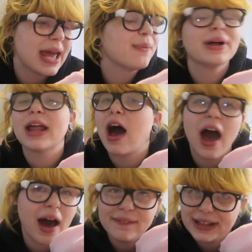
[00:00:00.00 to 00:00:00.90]
and we'll
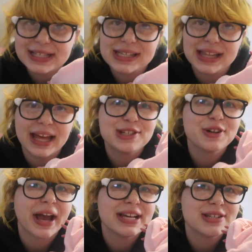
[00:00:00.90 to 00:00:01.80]
obviously let
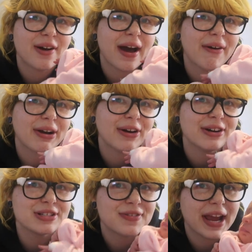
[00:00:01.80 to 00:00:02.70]
you guys know how it
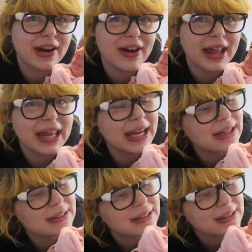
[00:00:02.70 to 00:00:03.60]
goes, right, girlie?
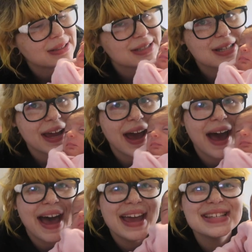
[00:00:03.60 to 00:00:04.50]
Say
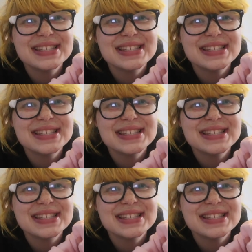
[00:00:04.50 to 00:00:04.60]
hi,